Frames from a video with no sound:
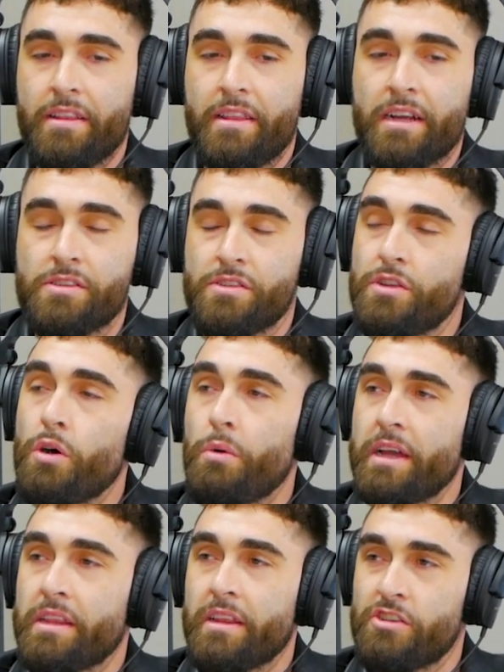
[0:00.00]
there's no
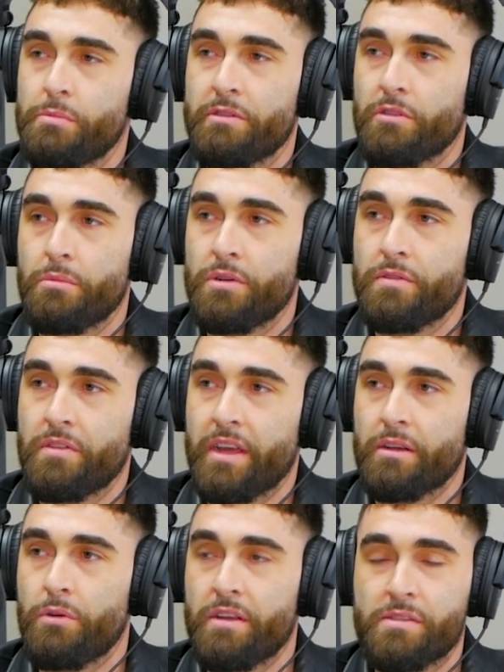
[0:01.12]
way that they should be removed.
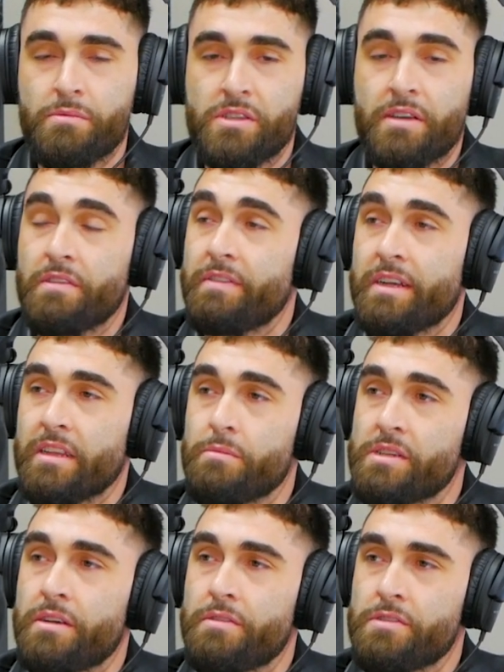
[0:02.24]
Like, what if someone's self defending
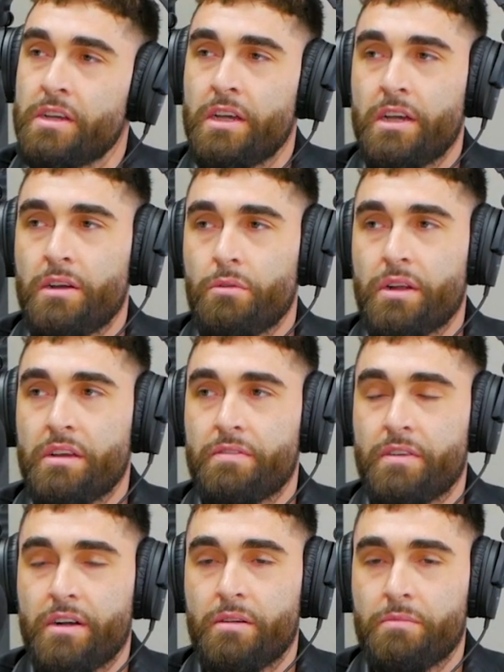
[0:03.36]
themselves? What if
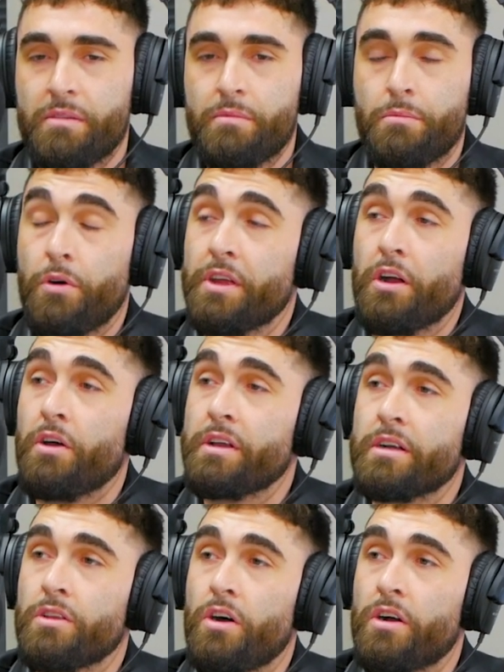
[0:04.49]
um, they've been bullied all
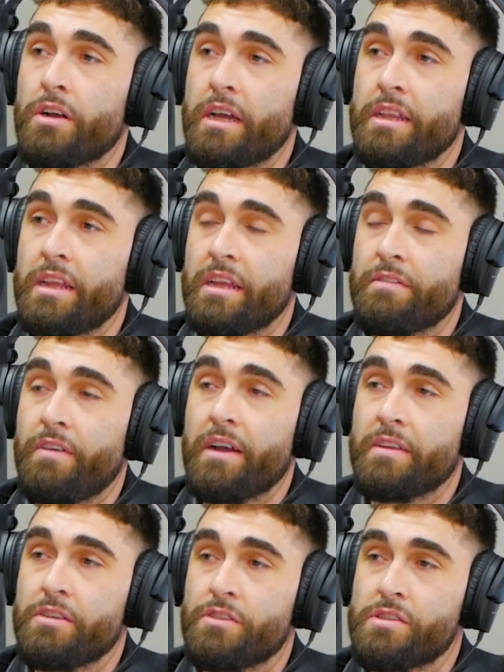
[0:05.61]
year long and then they
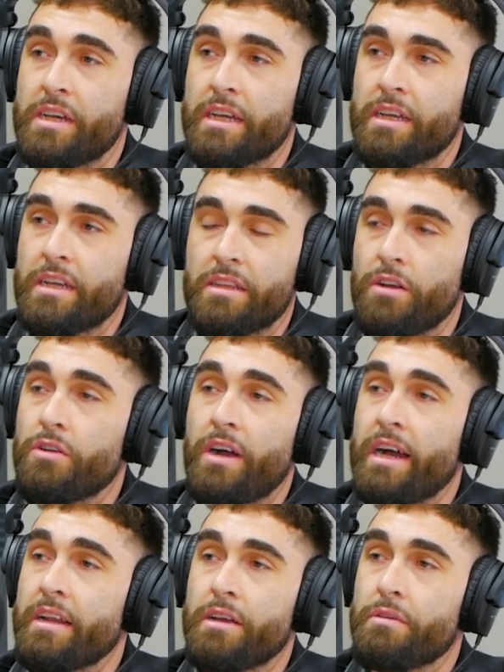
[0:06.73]
finally just like don't know
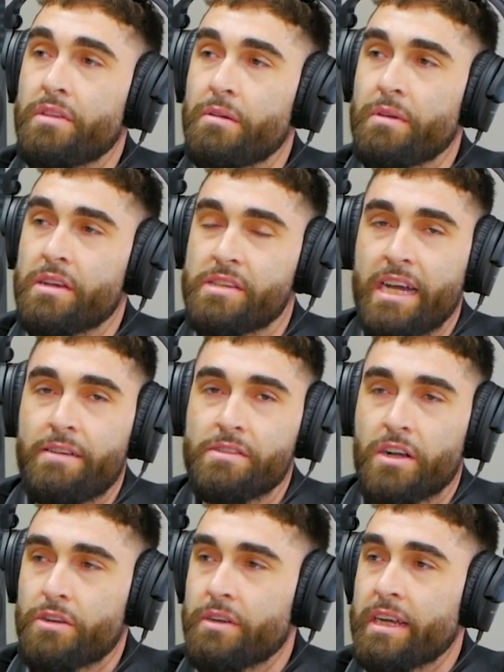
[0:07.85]
how to deal with it because they haven't
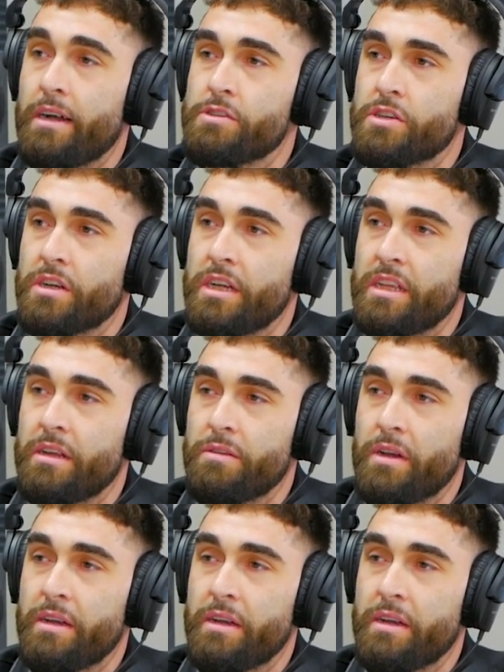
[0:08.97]
talked to a counselor and then it,